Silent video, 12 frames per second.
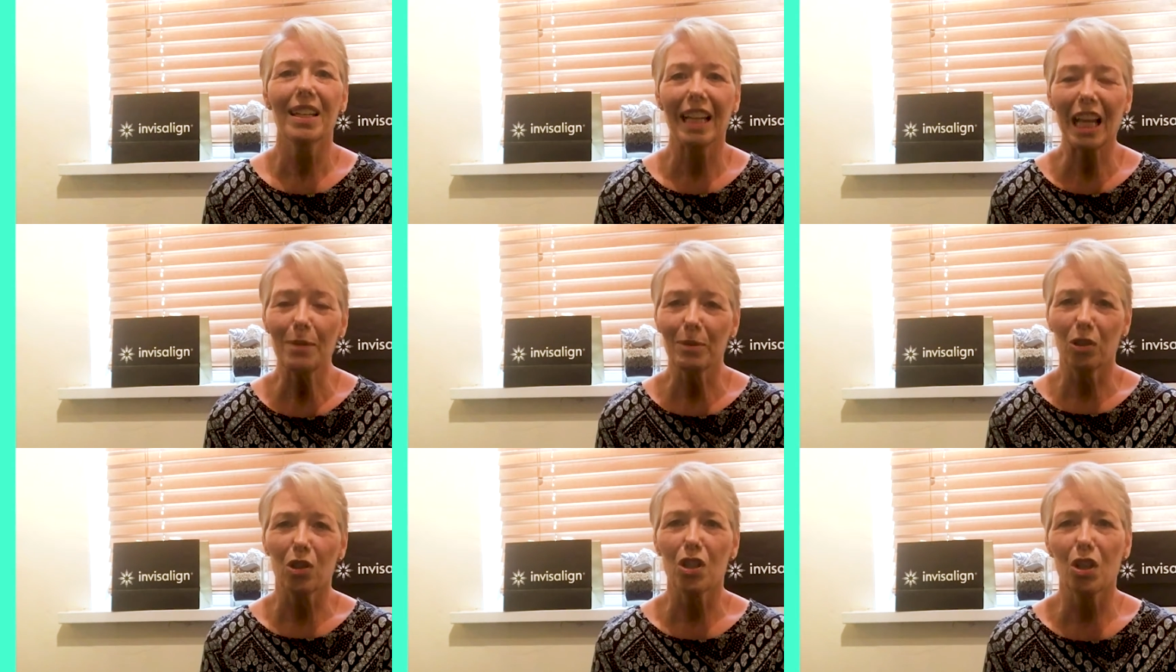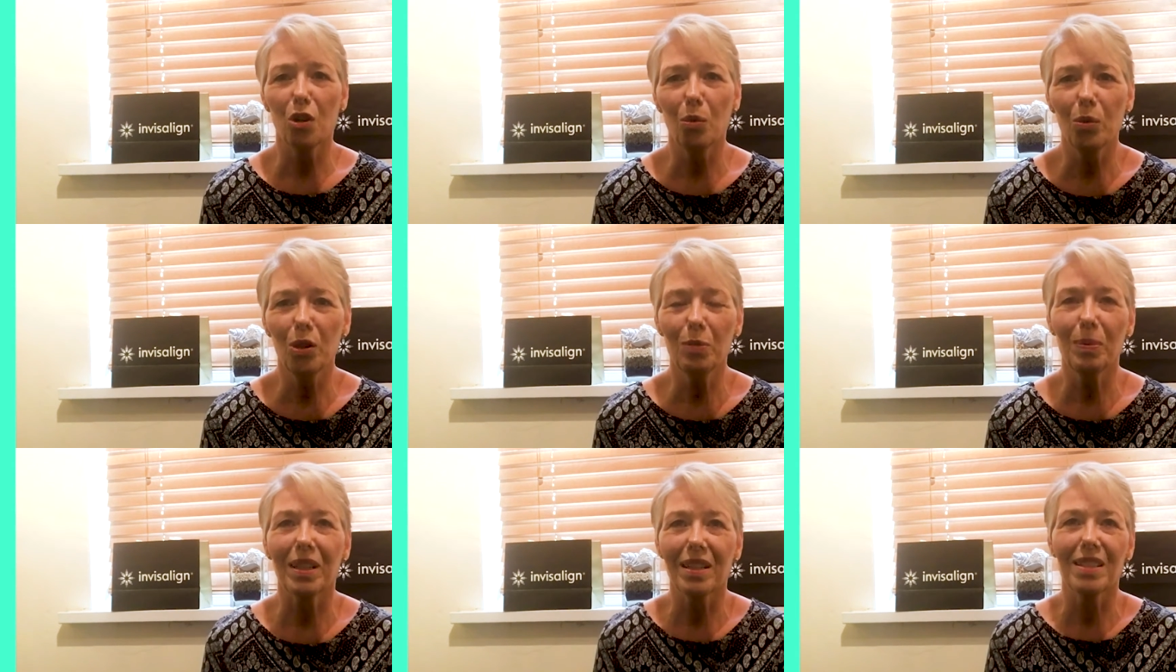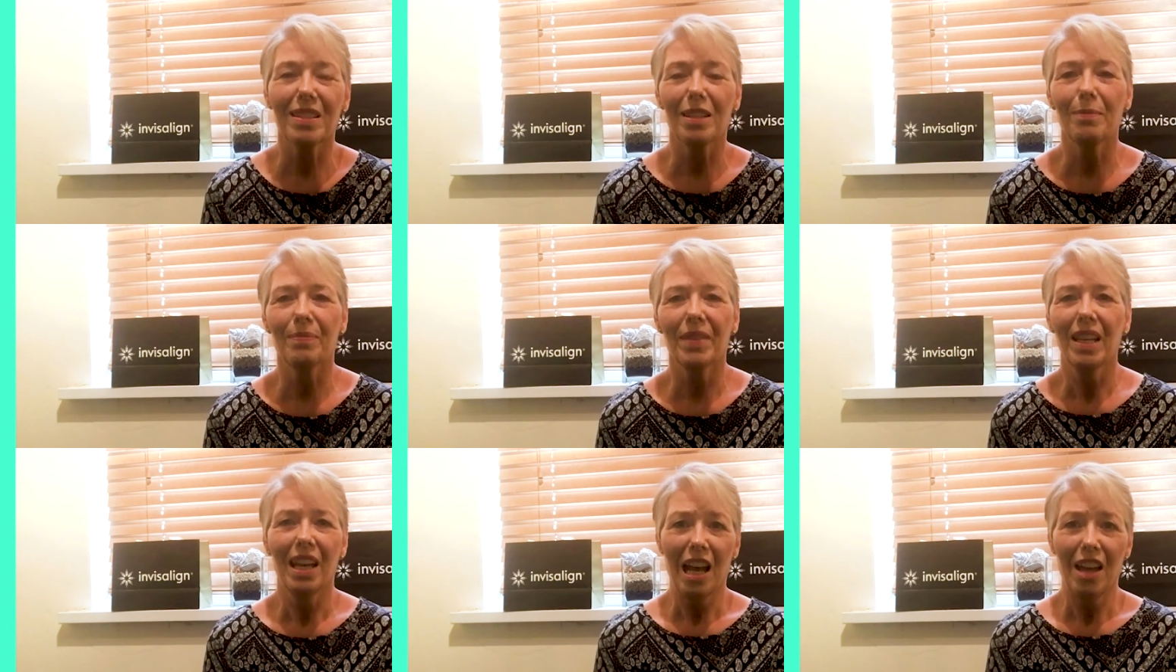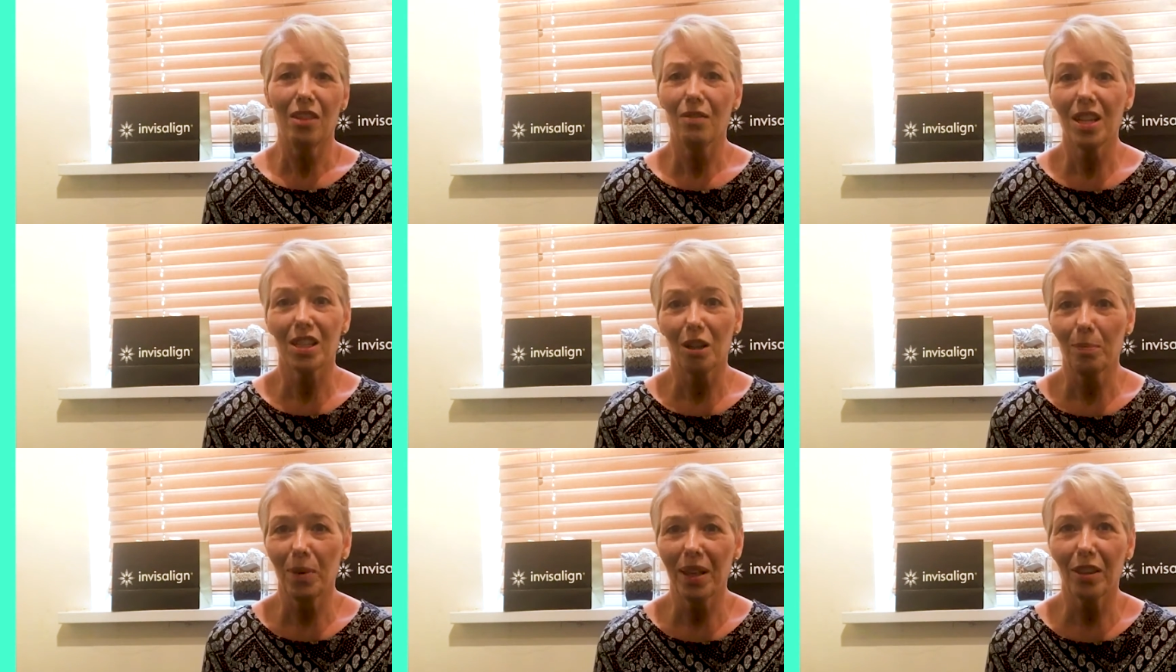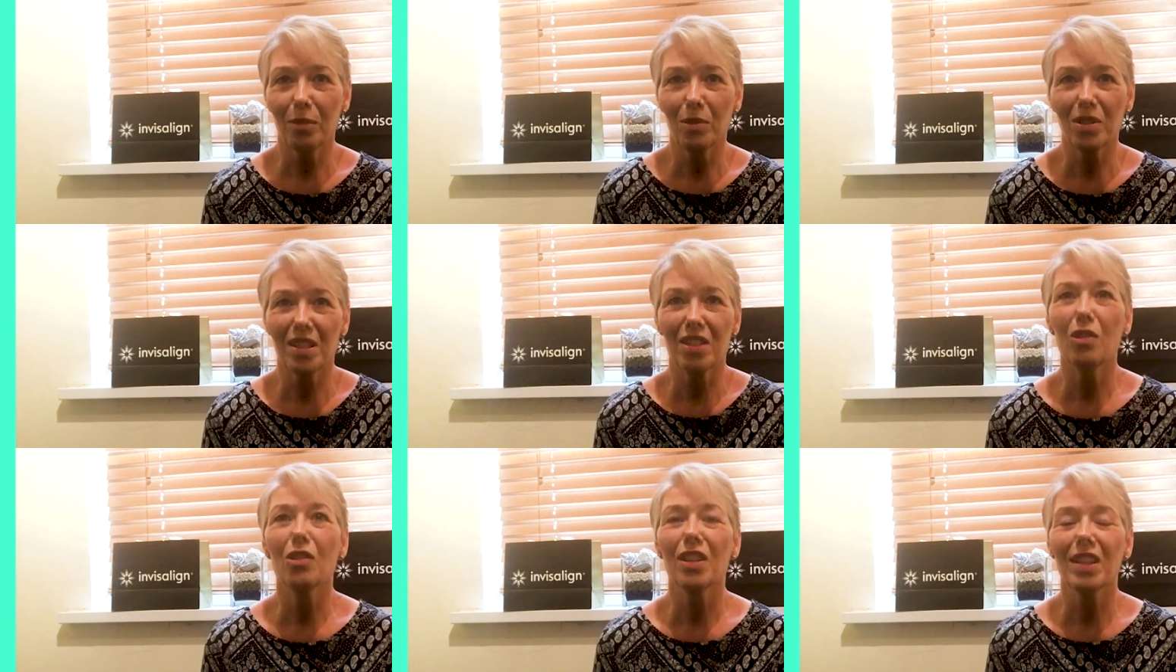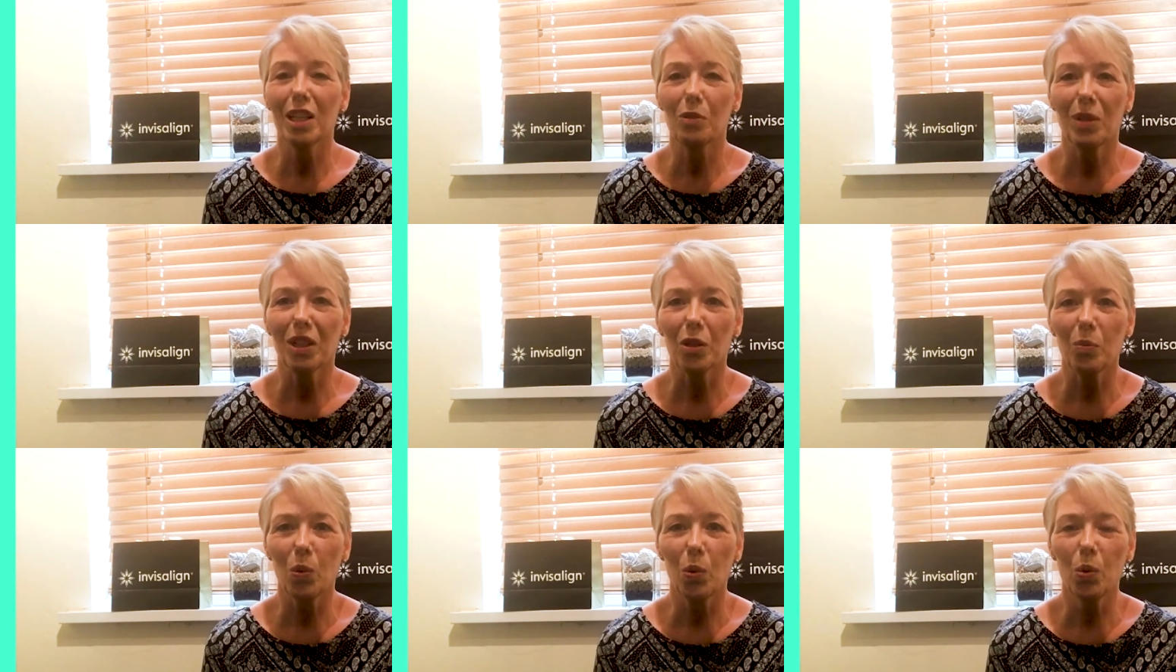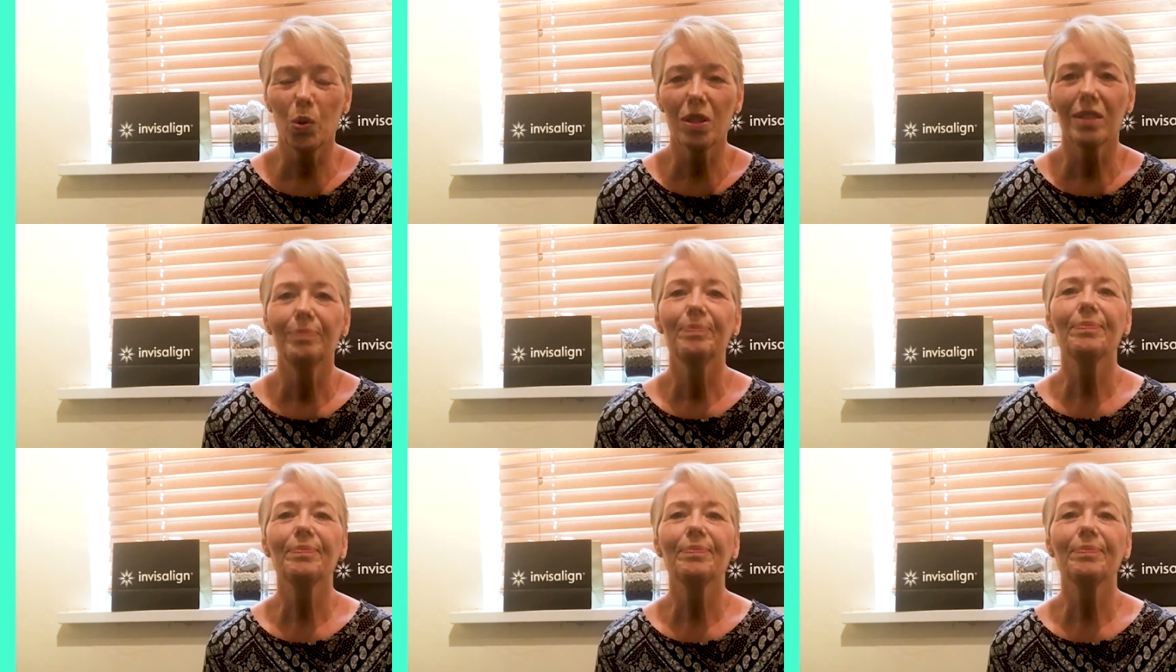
And I came across Longwood because, and the reason I picked them was I saw that they'd won an award.